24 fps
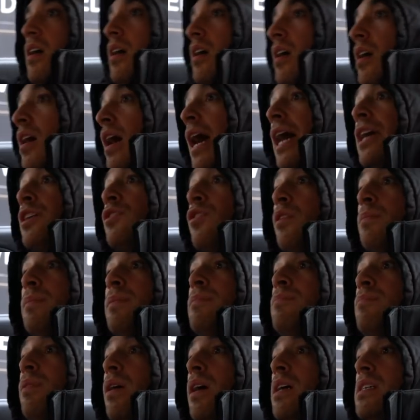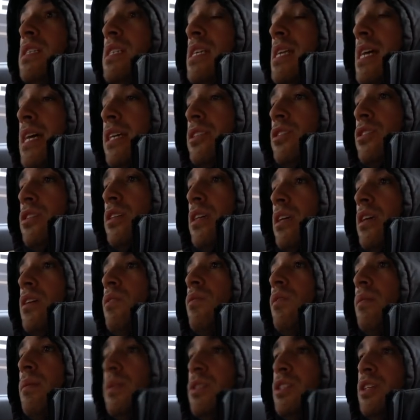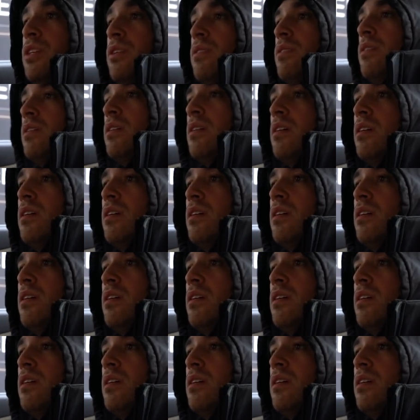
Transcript: I grew up in Boston, actually. What about you?